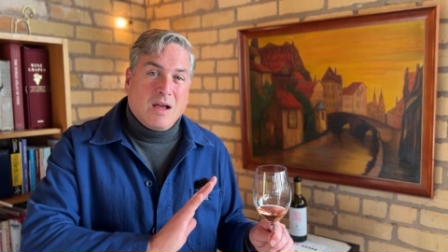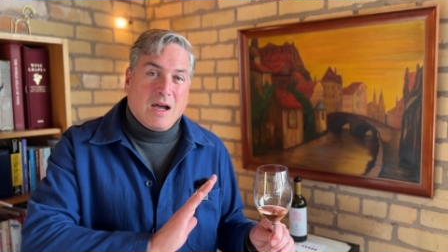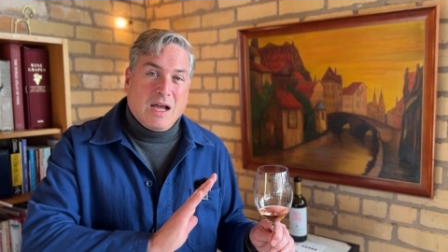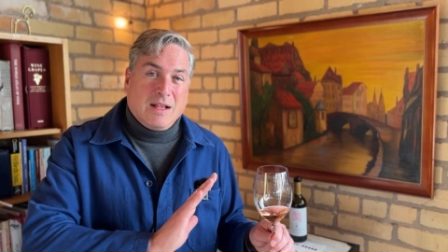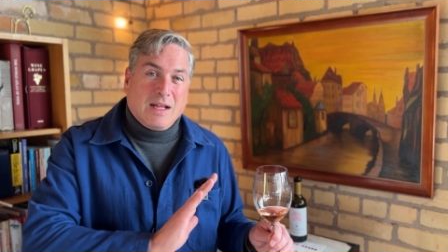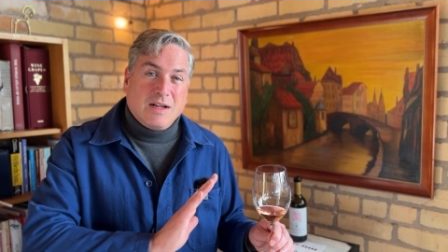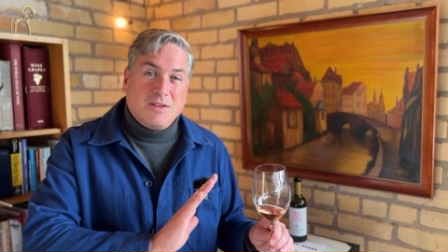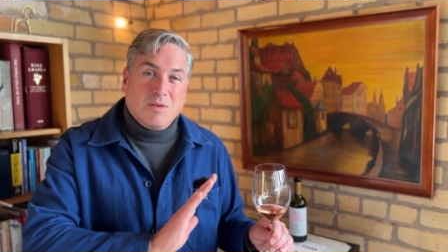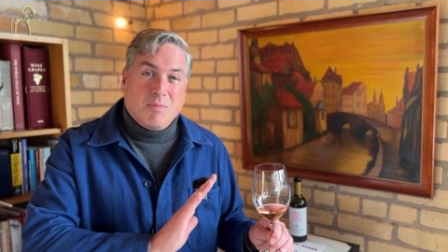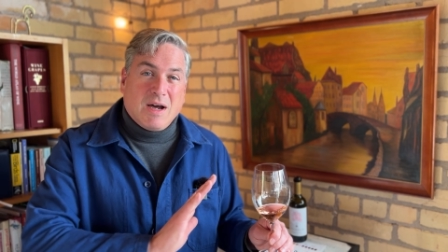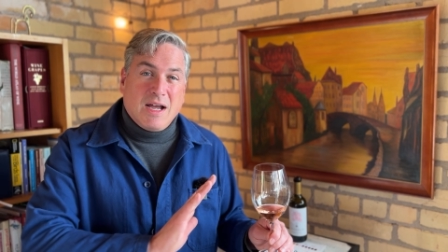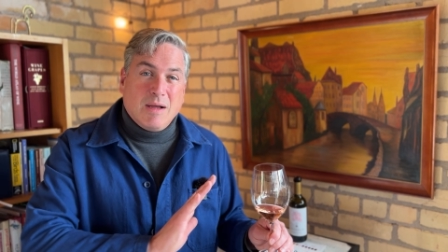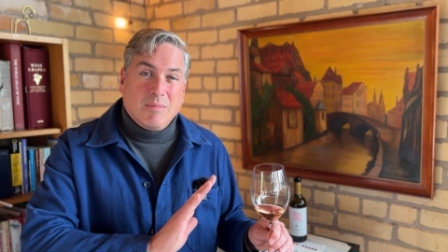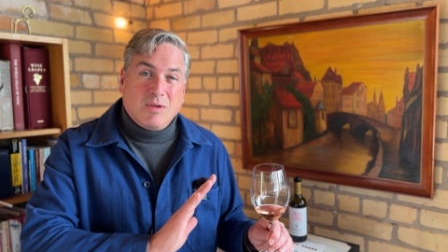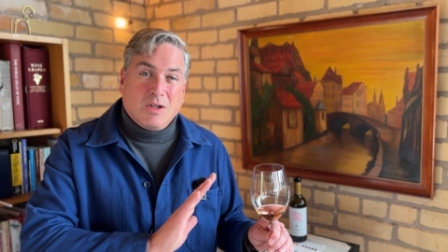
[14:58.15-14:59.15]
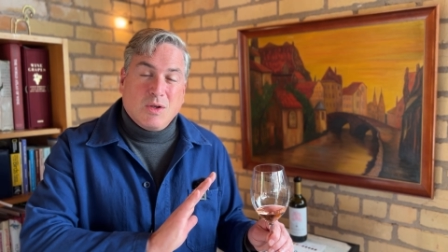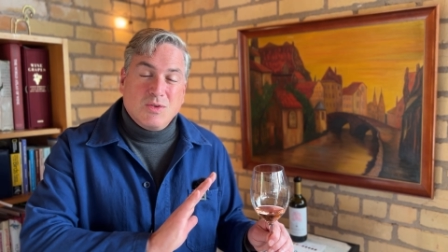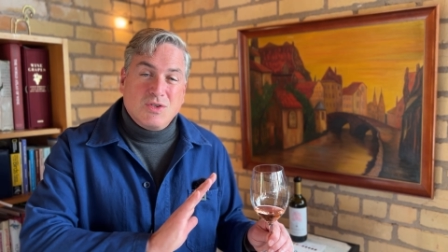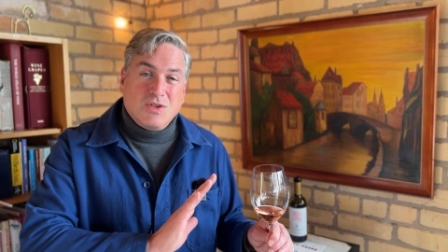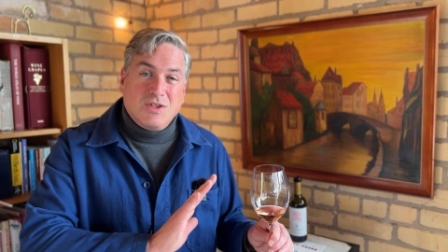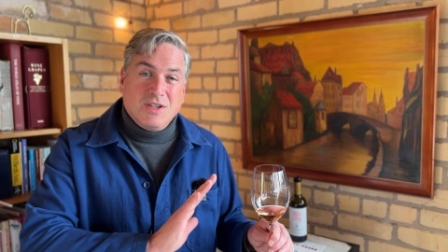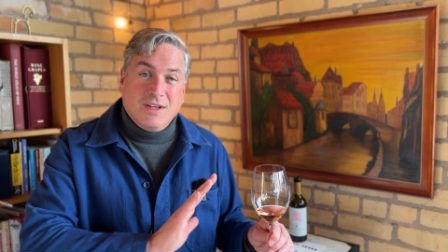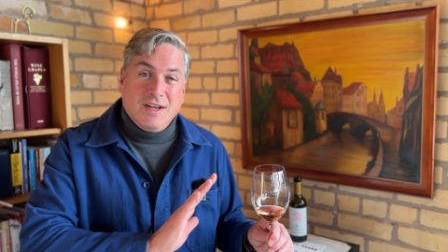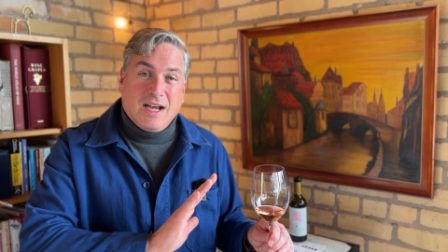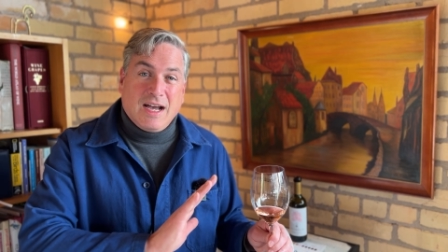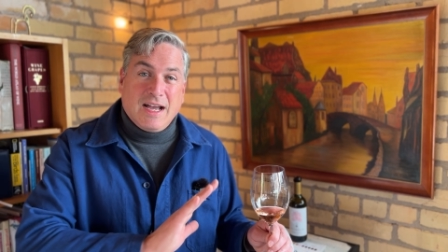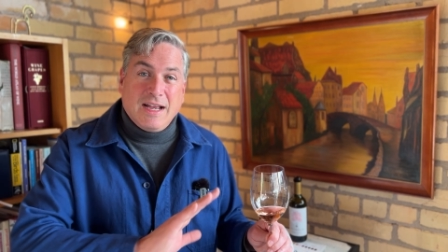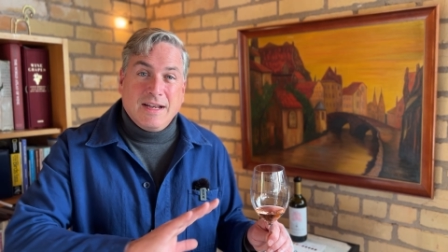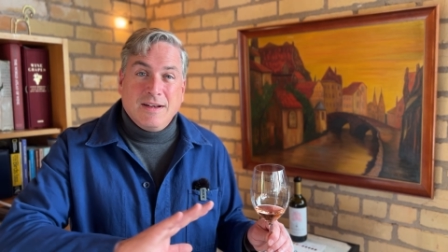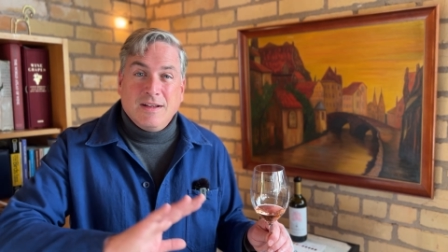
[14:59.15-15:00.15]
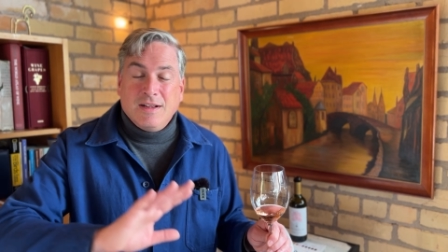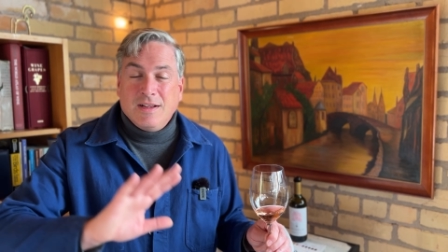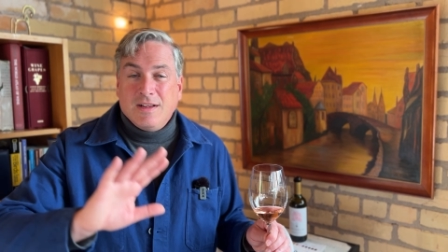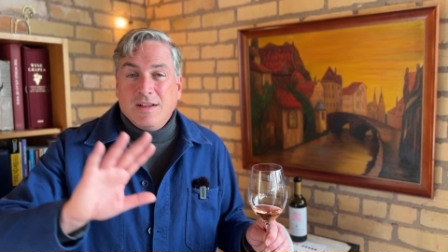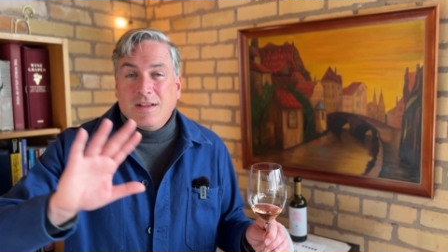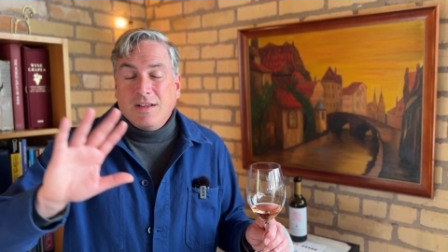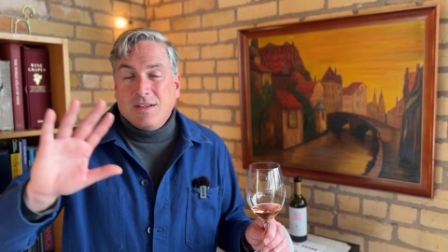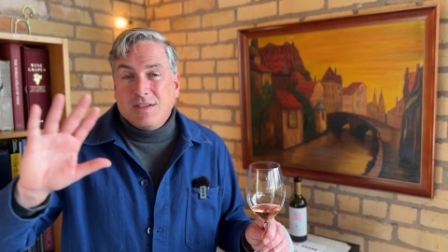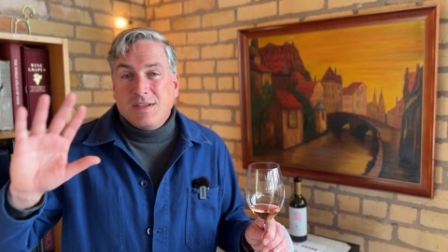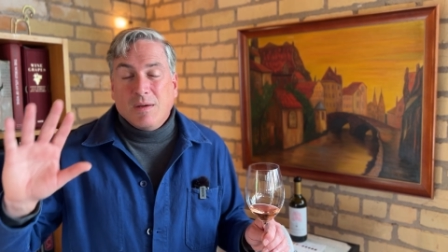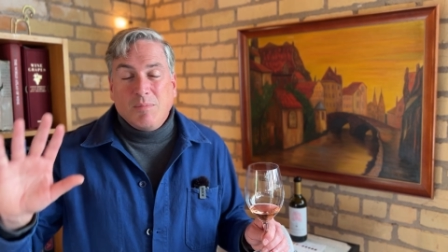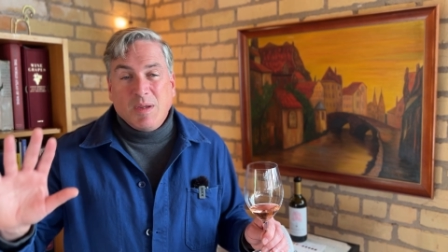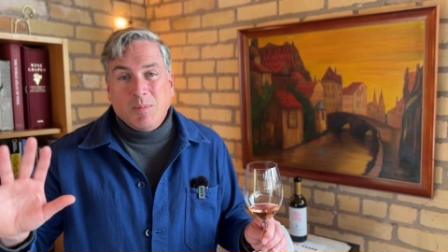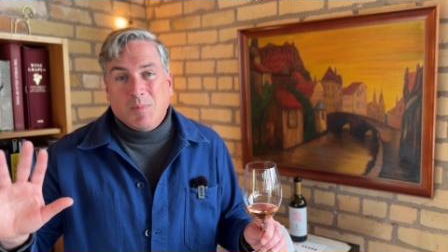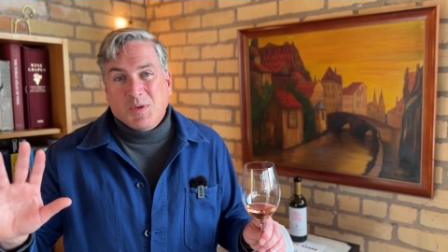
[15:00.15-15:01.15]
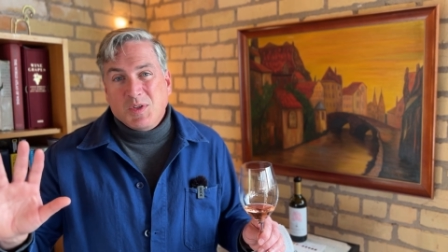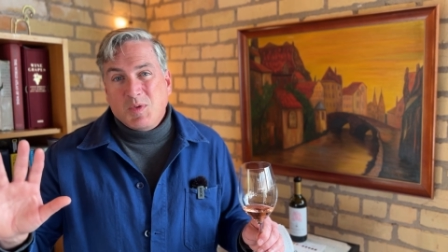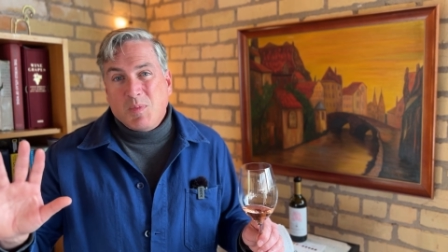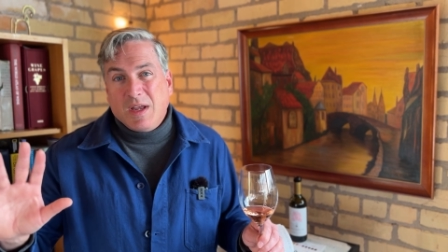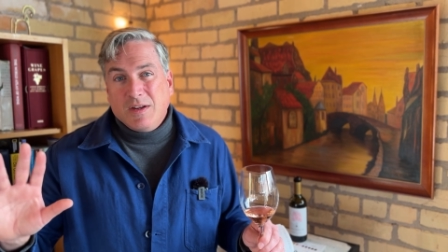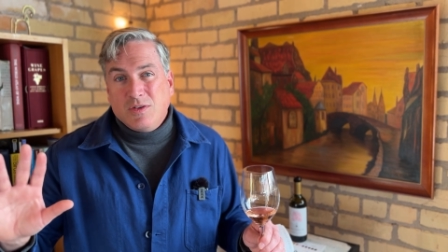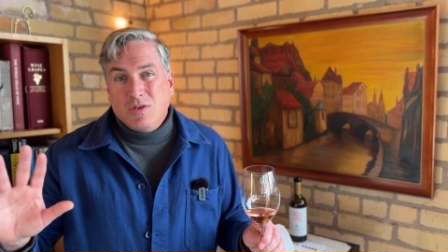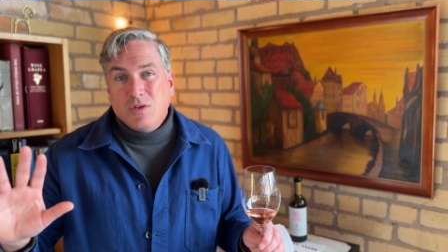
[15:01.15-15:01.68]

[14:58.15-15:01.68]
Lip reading: I like to buy them closer to 9. Some people spend